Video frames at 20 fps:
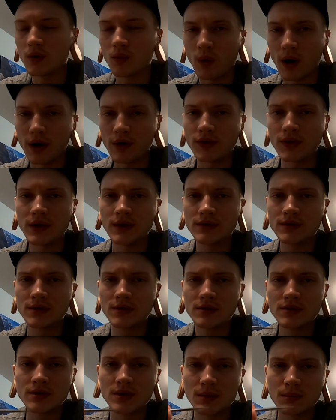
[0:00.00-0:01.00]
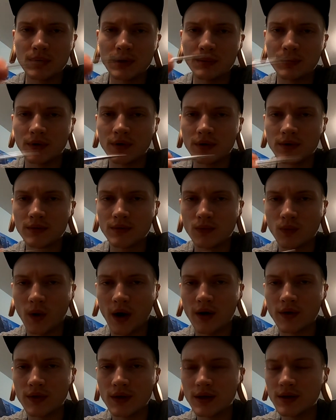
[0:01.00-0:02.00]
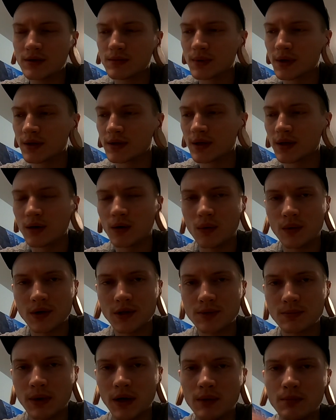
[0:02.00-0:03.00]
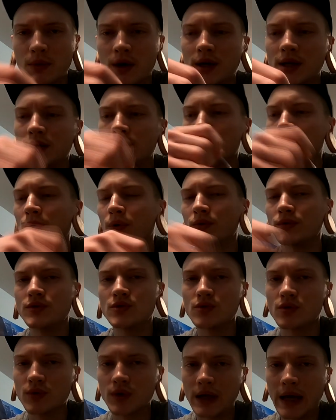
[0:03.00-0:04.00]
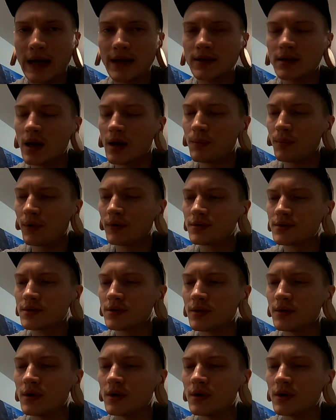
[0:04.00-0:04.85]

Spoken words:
can wear these. Some people wear these because they don't want to spend money on both jewelry and tapers,